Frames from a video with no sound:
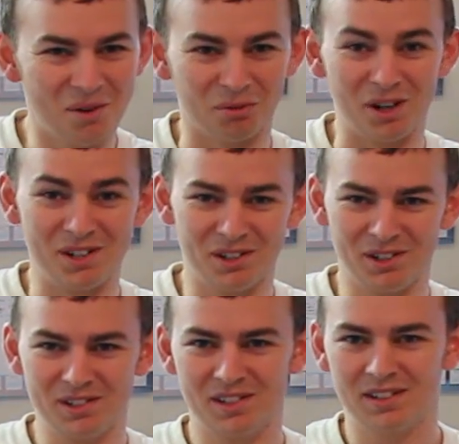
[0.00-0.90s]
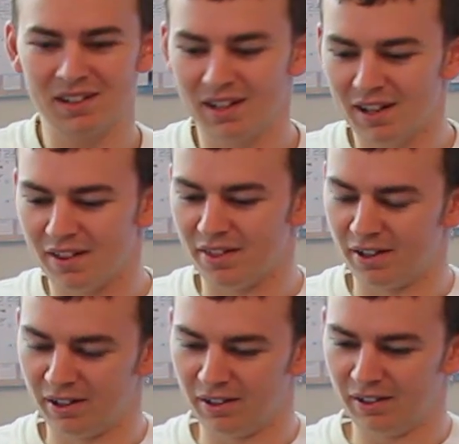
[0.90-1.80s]
renders
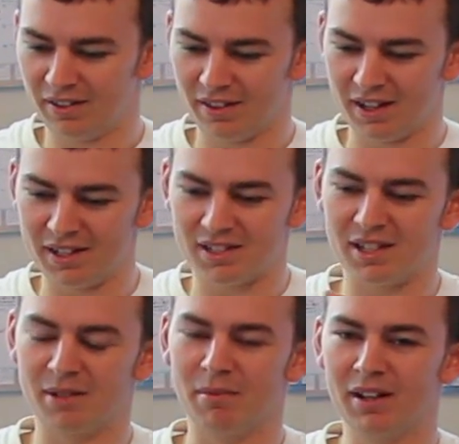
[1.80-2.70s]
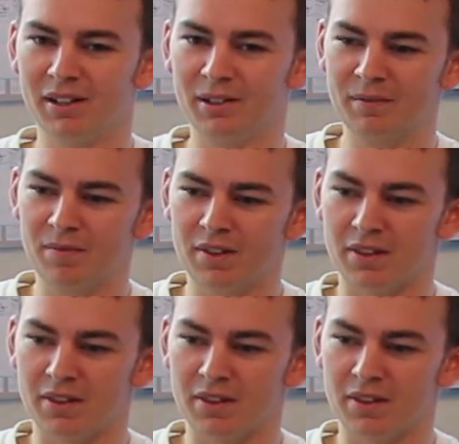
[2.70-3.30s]
the HTML,